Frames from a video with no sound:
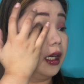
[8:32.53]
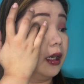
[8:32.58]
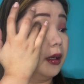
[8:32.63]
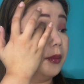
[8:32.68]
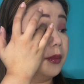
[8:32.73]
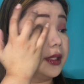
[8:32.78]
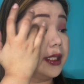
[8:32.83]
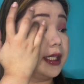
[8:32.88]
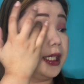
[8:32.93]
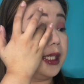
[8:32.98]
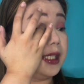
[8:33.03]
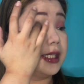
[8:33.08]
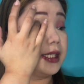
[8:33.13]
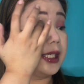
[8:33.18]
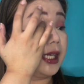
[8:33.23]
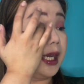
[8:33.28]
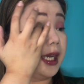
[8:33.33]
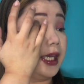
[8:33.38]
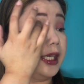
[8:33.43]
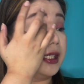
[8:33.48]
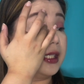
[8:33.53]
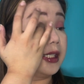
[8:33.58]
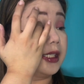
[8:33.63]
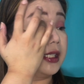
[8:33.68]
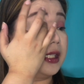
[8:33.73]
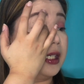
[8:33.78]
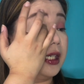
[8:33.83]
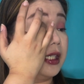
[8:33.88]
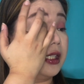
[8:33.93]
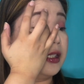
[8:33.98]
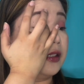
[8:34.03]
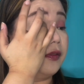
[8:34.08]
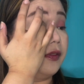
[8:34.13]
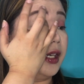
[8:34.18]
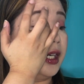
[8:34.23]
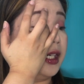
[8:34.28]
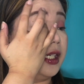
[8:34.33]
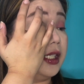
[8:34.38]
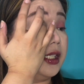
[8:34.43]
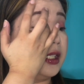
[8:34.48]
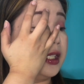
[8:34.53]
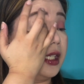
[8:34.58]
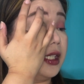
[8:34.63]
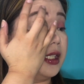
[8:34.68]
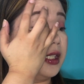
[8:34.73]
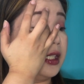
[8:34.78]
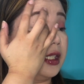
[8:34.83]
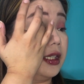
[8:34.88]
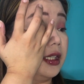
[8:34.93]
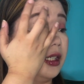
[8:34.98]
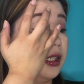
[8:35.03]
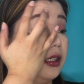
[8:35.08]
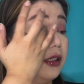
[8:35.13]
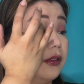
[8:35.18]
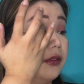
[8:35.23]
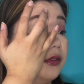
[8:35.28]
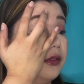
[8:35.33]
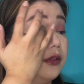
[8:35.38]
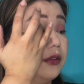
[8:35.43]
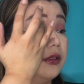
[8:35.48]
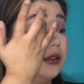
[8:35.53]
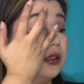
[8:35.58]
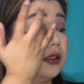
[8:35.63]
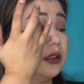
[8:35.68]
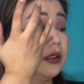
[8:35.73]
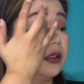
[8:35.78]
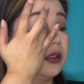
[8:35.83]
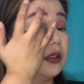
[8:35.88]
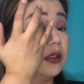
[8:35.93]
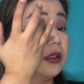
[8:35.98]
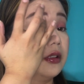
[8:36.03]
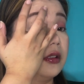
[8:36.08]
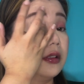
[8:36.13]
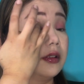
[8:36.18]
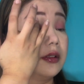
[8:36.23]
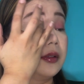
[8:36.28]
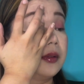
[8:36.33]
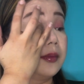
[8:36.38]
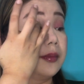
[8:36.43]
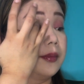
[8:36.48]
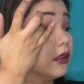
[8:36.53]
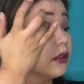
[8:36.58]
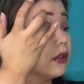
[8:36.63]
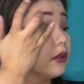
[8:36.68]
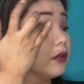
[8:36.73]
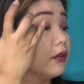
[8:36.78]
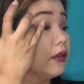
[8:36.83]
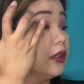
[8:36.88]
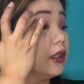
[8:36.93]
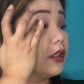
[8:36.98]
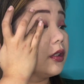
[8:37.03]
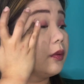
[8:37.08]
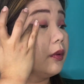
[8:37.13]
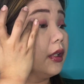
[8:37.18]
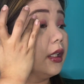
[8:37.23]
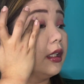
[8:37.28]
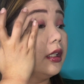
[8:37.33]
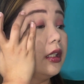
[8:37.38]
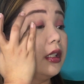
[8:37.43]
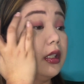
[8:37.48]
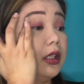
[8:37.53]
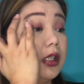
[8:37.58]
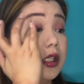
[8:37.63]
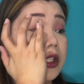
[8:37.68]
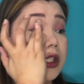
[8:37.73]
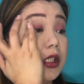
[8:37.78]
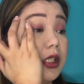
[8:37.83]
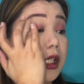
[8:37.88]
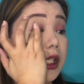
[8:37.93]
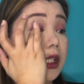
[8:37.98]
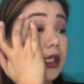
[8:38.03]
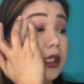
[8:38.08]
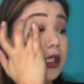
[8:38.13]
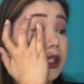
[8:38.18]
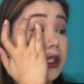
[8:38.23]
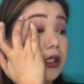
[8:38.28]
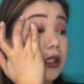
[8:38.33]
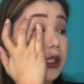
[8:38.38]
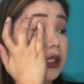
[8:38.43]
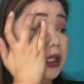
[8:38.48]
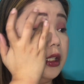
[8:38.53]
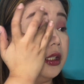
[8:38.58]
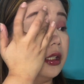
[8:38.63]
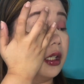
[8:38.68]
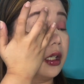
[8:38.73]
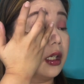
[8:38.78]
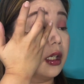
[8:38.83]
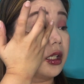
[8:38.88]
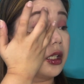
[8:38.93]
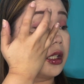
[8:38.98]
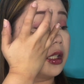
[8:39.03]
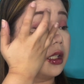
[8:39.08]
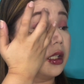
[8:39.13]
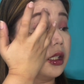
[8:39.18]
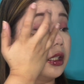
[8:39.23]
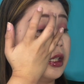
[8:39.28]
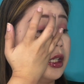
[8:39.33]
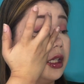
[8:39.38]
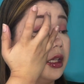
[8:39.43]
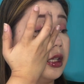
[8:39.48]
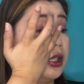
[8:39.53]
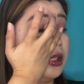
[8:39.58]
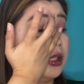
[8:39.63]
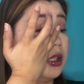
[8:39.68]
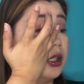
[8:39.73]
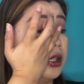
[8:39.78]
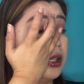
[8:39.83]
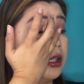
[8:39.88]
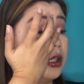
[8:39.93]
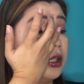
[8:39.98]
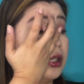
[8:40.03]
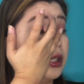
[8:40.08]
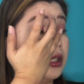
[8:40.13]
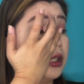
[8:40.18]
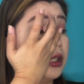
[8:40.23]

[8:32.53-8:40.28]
skin sa eyes. Kasi nga, it's very sensitive. So, this one, this shade is really darker than the other.